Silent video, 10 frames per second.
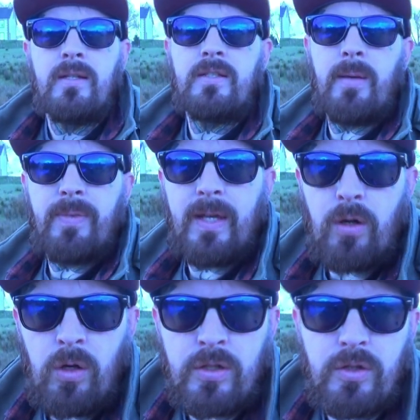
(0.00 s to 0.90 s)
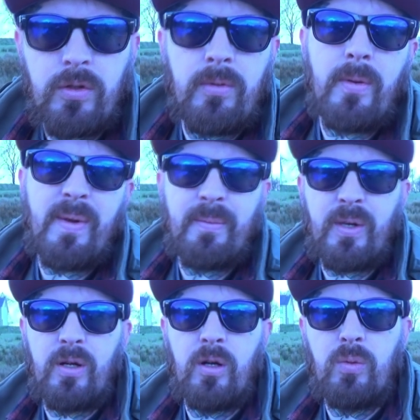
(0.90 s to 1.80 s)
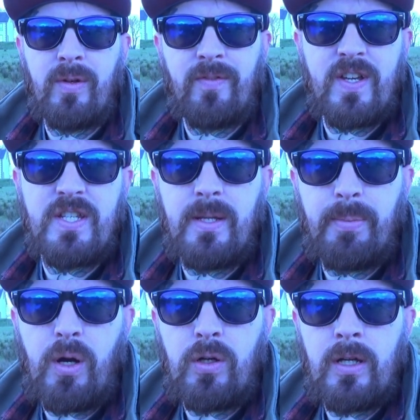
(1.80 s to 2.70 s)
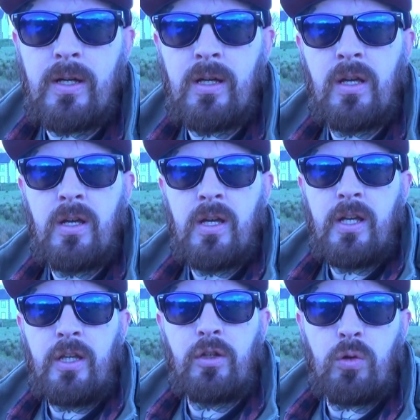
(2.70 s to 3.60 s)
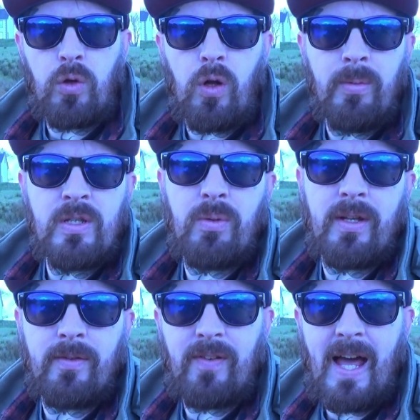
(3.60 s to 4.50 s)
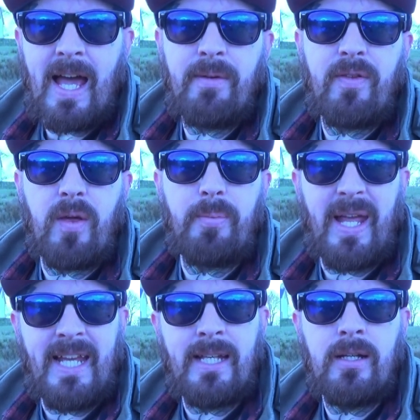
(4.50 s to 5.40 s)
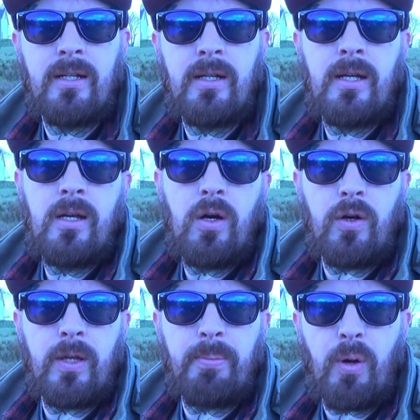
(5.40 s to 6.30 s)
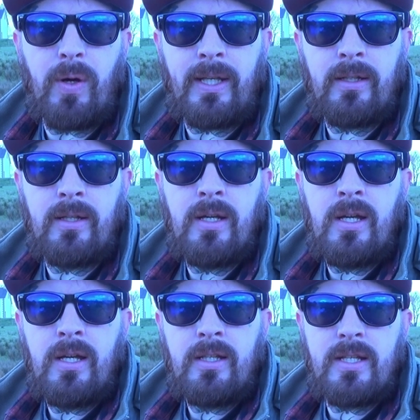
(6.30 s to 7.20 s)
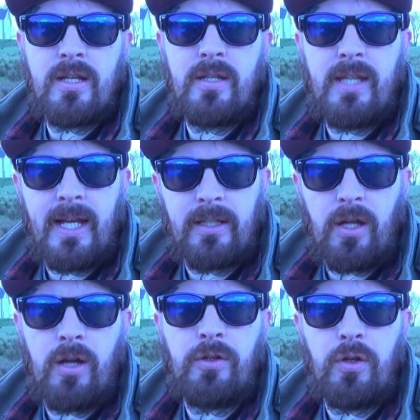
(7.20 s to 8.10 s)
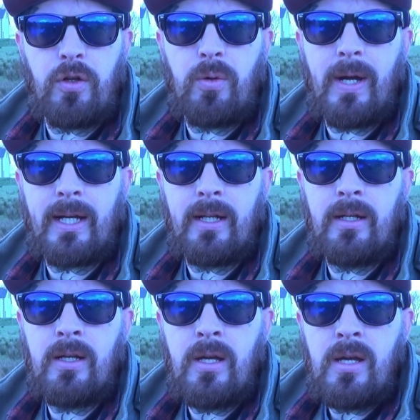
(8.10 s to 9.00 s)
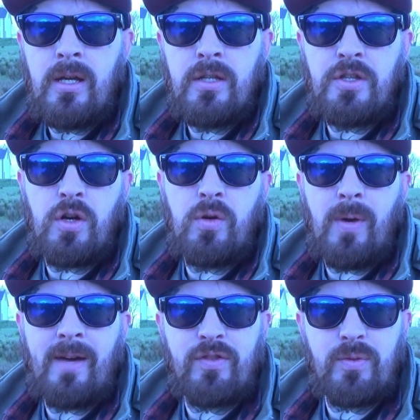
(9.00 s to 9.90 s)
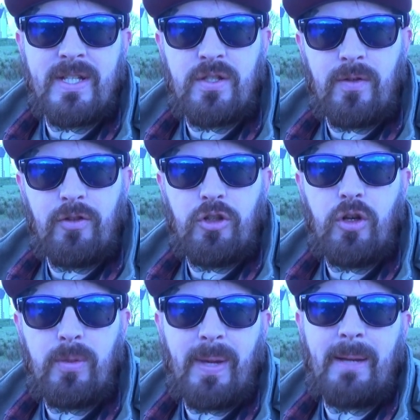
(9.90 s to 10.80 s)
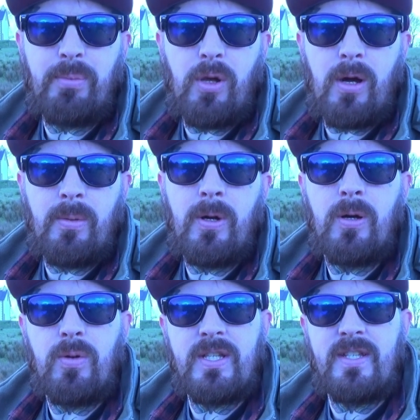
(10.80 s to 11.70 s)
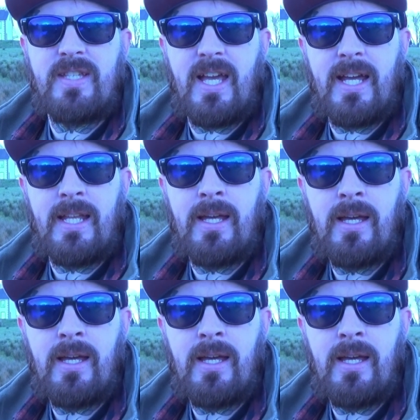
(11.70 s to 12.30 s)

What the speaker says: Something also to remember when fishing the bung, you don't always want to fly with a bead on the point. This could take it down too quick. So I've switched over to the pink blob, which I said